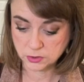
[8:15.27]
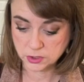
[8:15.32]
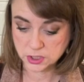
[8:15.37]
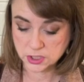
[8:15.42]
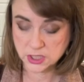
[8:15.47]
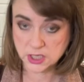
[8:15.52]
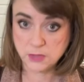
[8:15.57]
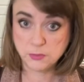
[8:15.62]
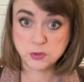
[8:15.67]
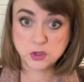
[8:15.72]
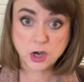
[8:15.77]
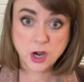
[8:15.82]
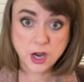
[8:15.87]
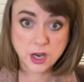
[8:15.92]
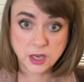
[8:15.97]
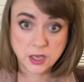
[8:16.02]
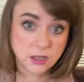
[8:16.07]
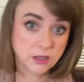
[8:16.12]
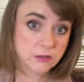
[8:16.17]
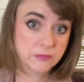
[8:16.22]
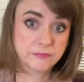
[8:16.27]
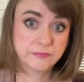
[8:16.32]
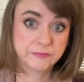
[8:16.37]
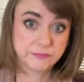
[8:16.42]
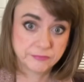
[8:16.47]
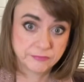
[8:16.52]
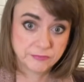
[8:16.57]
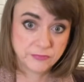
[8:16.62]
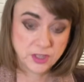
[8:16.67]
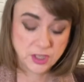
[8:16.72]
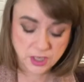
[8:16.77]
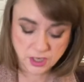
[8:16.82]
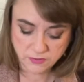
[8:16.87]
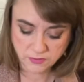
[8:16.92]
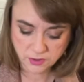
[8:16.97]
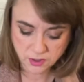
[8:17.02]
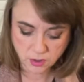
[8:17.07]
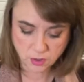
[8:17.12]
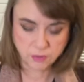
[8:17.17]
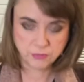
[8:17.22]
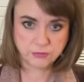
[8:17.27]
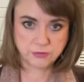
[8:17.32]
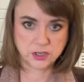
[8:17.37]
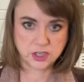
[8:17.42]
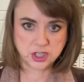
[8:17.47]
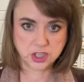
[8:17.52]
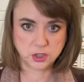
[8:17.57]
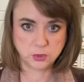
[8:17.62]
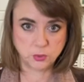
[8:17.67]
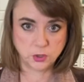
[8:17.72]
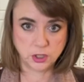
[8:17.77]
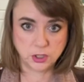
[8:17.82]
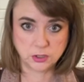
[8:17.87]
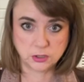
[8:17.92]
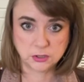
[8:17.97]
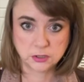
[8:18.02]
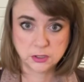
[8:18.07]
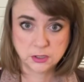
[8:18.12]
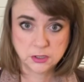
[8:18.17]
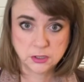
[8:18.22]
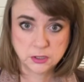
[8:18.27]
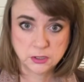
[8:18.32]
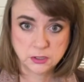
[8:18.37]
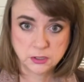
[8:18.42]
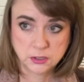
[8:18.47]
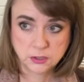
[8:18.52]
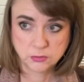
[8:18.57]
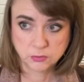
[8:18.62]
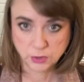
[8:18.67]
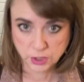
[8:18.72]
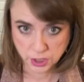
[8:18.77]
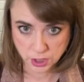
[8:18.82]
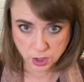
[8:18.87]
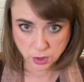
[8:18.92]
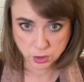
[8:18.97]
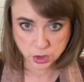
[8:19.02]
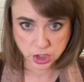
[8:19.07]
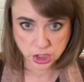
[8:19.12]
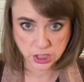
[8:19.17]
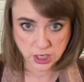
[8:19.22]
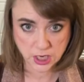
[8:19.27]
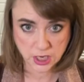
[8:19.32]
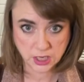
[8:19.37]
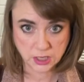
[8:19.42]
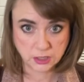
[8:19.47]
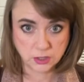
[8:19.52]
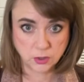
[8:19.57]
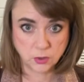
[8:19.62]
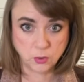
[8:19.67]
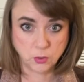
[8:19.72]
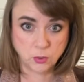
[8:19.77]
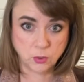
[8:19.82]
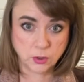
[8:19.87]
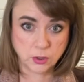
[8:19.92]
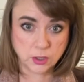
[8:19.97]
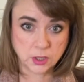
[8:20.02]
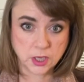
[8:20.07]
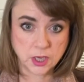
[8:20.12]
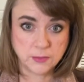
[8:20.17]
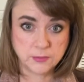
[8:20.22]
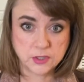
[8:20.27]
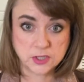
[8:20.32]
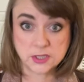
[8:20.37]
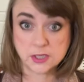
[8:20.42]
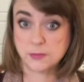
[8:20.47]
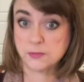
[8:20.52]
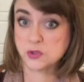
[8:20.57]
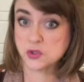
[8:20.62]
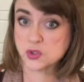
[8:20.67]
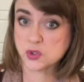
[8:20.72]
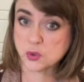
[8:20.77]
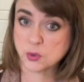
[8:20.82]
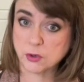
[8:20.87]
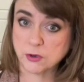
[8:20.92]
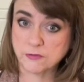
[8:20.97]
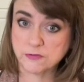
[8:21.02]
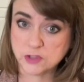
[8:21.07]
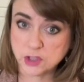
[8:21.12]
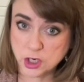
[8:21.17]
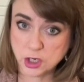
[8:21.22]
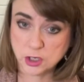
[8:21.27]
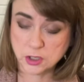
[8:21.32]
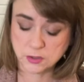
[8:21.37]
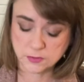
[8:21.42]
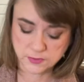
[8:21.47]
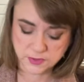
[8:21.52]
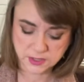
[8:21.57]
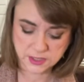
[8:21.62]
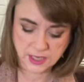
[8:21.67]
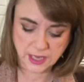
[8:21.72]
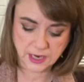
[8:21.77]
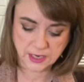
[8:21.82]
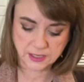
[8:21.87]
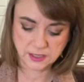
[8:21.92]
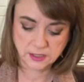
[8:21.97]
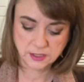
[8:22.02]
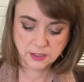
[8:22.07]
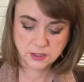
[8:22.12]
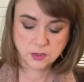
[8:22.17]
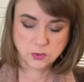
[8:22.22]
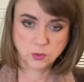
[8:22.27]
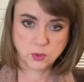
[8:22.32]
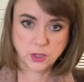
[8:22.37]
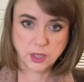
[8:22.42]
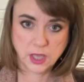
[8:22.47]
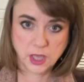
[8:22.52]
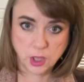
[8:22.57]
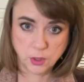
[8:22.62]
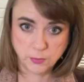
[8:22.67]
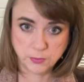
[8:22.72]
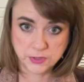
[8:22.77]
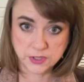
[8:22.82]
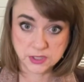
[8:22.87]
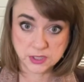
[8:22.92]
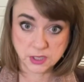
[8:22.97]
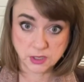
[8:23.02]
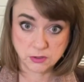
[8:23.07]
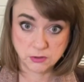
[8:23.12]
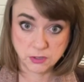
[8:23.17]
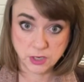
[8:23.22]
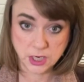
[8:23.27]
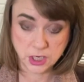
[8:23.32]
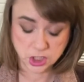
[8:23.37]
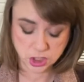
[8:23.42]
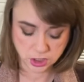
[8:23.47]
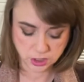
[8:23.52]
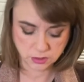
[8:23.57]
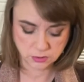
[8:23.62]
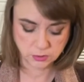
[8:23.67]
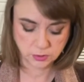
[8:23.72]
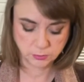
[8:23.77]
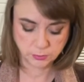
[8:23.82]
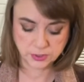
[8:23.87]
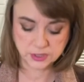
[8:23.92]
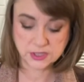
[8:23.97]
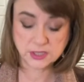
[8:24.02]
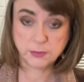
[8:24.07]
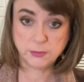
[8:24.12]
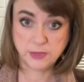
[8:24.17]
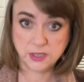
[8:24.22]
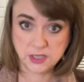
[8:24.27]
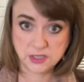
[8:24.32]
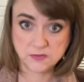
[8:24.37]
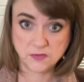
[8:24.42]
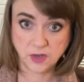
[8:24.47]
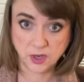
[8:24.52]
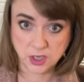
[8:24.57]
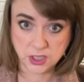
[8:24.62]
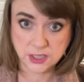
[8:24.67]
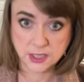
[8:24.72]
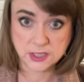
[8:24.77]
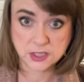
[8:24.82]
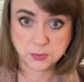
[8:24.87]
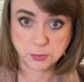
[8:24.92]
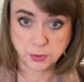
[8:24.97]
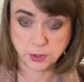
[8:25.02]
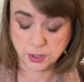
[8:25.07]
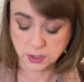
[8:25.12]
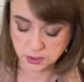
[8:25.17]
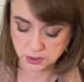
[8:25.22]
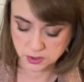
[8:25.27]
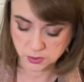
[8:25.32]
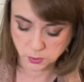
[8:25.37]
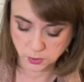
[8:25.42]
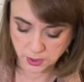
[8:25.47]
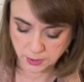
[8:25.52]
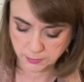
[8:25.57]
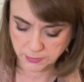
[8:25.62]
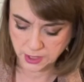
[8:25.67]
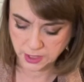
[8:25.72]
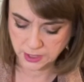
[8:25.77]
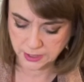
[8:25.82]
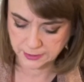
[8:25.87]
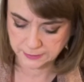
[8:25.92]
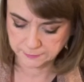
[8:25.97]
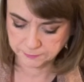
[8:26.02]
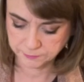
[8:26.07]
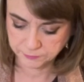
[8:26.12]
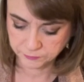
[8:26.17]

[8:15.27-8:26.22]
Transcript: Just keep trying. You never know if Russia will renegotiate or come to some sort of terms that will help this other nation. But somebody's very desperate, is what I'm getting.